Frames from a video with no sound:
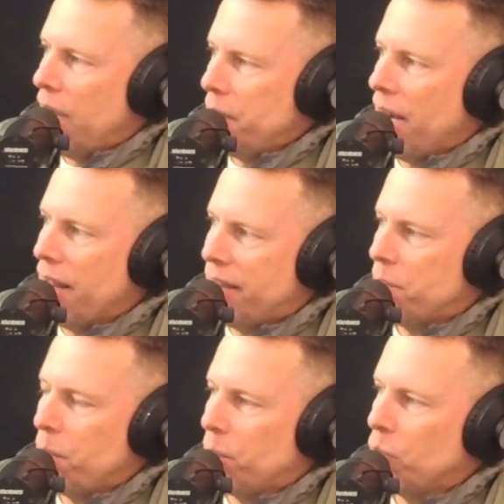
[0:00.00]
I mean, I
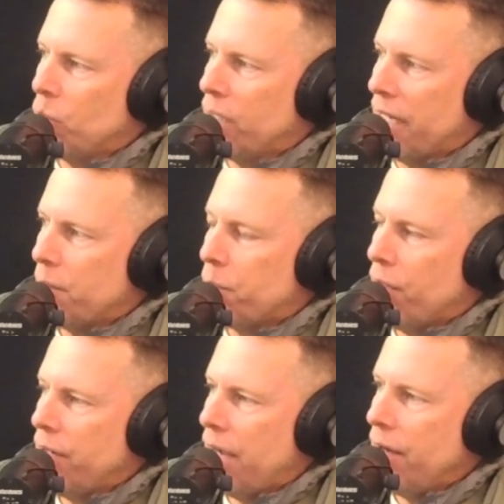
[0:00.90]
think people would like it
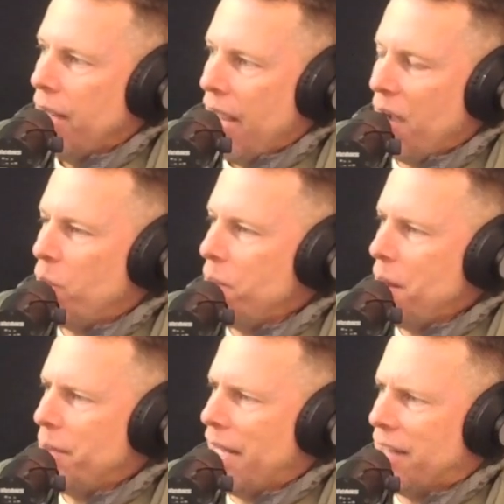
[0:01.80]
burned down, and what
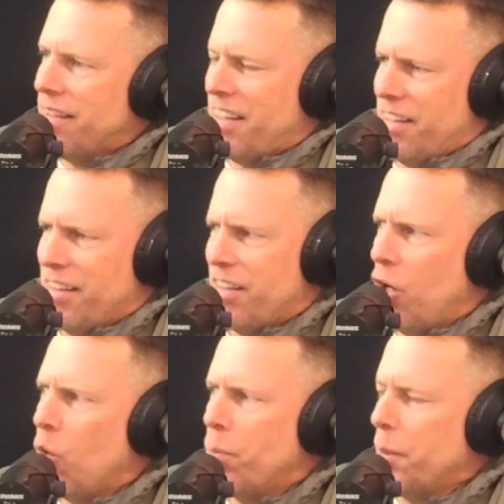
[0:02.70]
maybe they
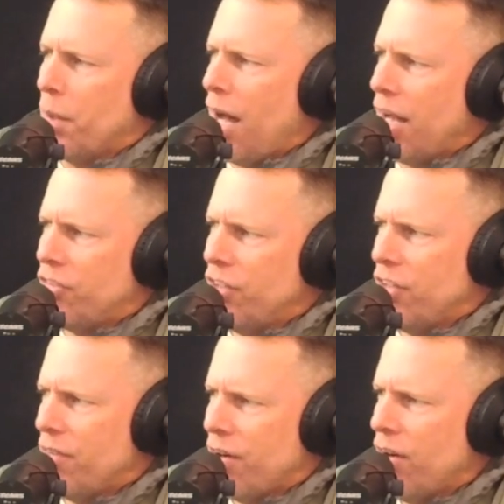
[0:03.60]
hold people hostage.
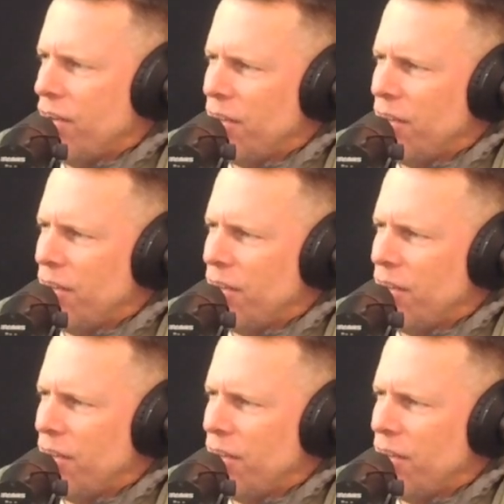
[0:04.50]
I've heard,